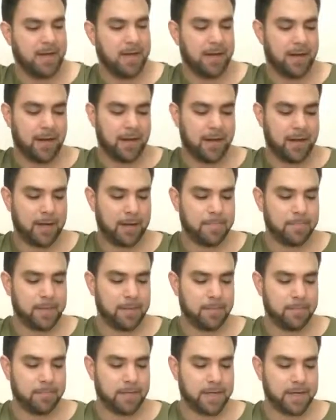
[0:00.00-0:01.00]

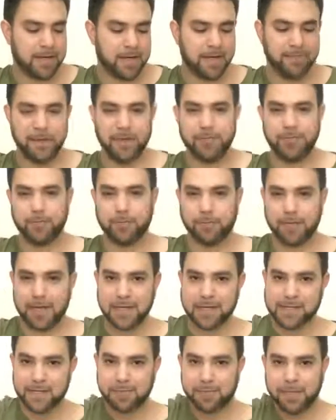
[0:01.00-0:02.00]
But even if you're
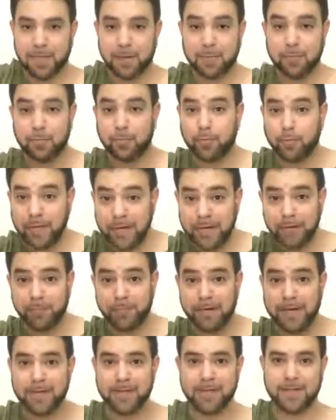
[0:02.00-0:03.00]
playing something
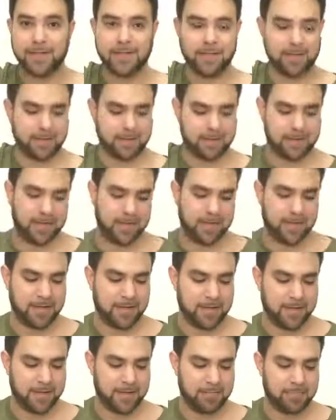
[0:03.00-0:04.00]
pre-written,
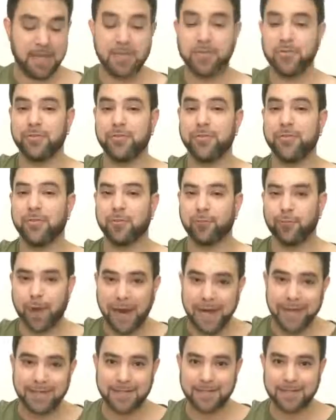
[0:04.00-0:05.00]
make sure you
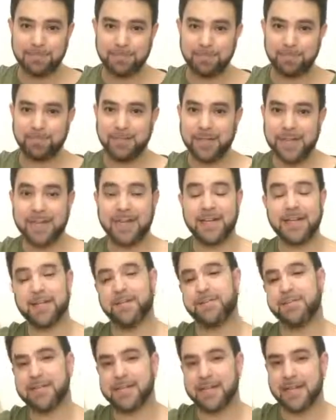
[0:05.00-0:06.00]
write it in an
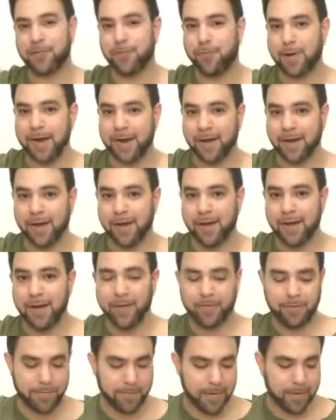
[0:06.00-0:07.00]
interesting way.
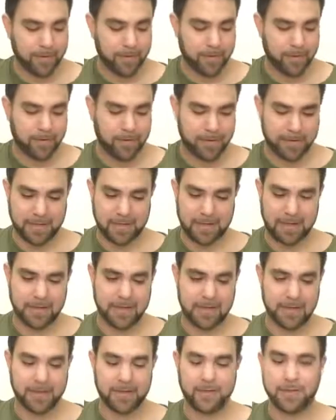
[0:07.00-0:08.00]
Remember,
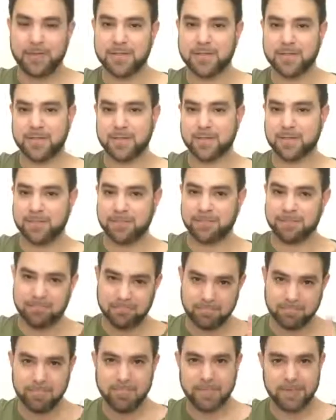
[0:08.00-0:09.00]

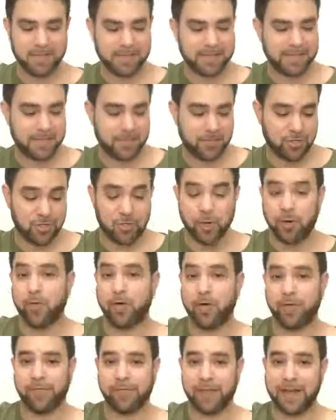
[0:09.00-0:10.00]
there's a
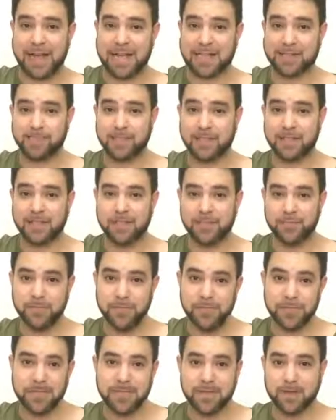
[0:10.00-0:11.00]
show-off aspect to
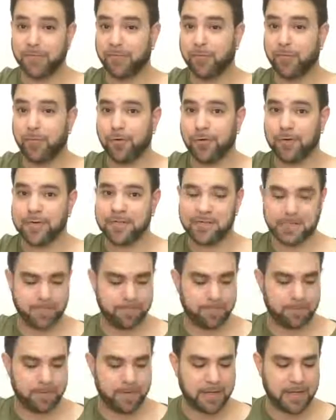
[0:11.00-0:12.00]
music, of course,
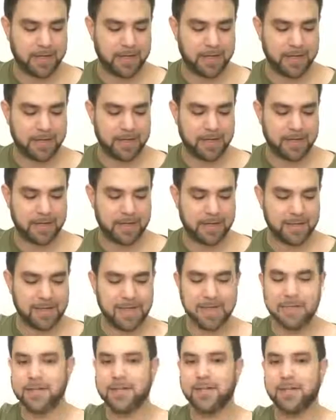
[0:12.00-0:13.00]
but
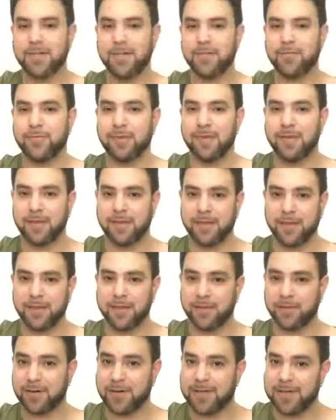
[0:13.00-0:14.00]
that's not the only
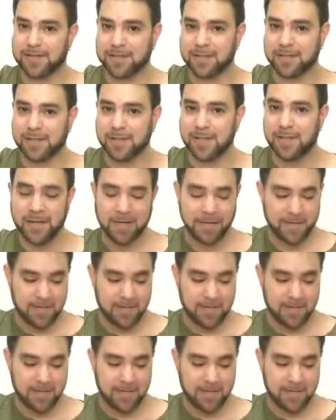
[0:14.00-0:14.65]
thing there is.